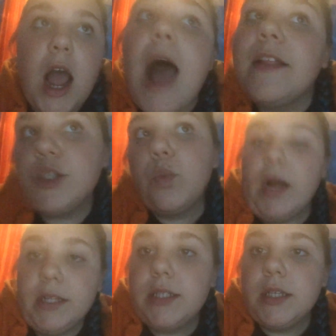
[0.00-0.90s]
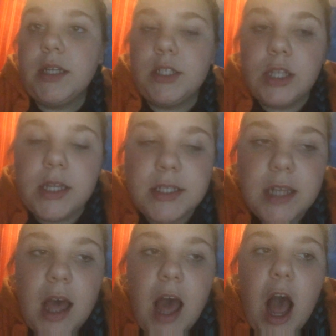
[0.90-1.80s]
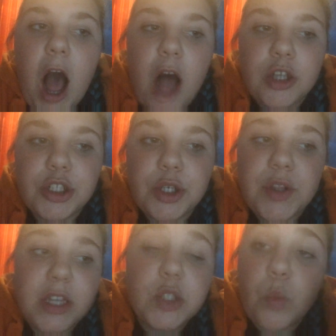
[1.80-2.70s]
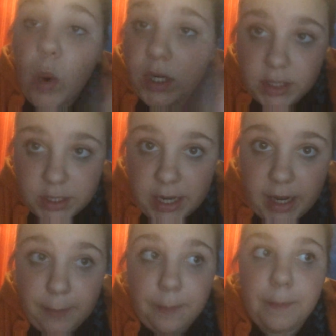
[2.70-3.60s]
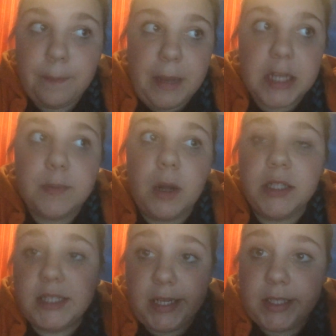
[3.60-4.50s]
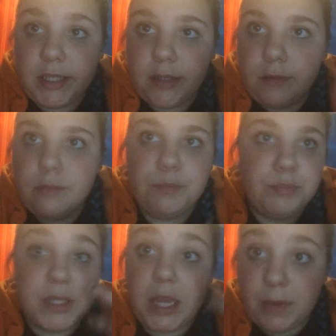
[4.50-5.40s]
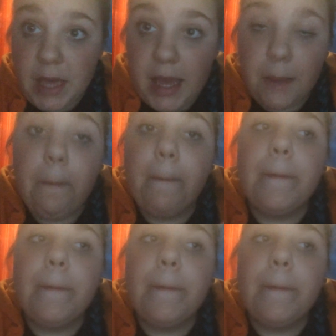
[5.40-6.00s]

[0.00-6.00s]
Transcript: at least once. It says, I'll show you that it's one and the same baseball dancing, same game.